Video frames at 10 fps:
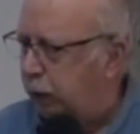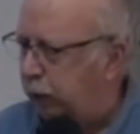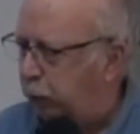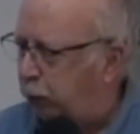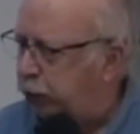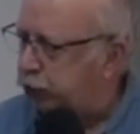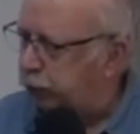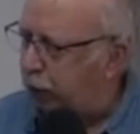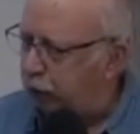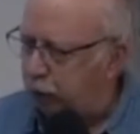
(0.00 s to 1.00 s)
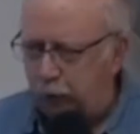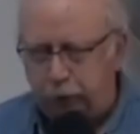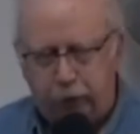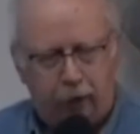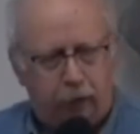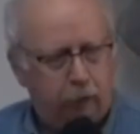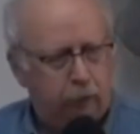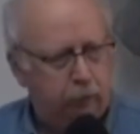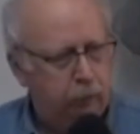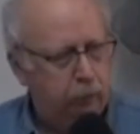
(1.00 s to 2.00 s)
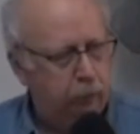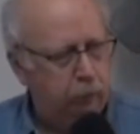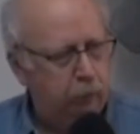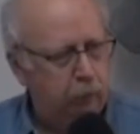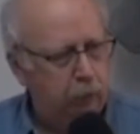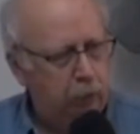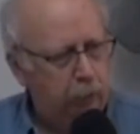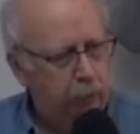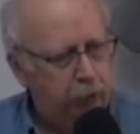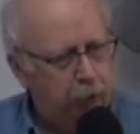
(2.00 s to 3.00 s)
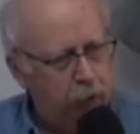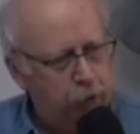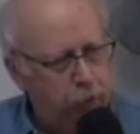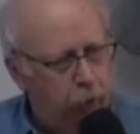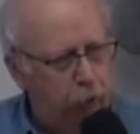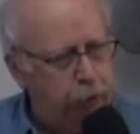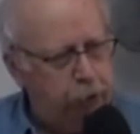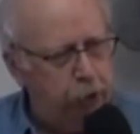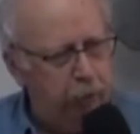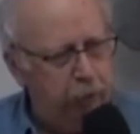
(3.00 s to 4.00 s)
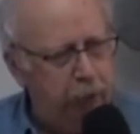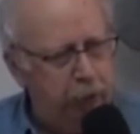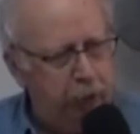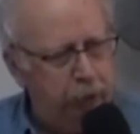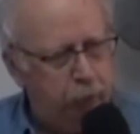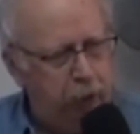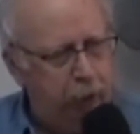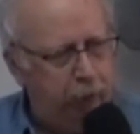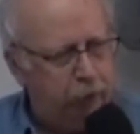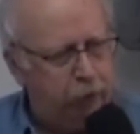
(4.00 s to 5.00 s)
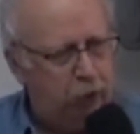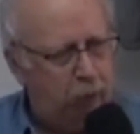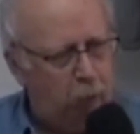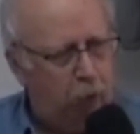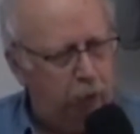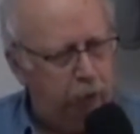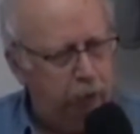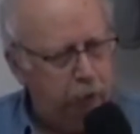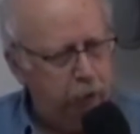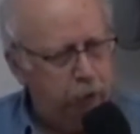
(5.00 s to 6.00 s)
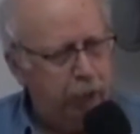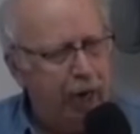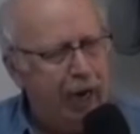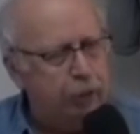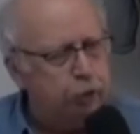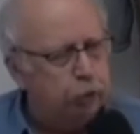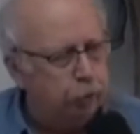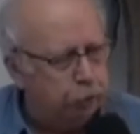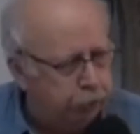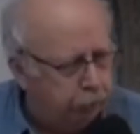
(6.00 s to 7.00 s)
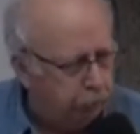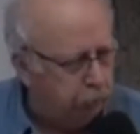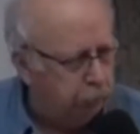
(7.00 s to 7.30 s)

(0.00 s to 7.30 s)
we struggle with that. Because lordship means we have someone to answer to.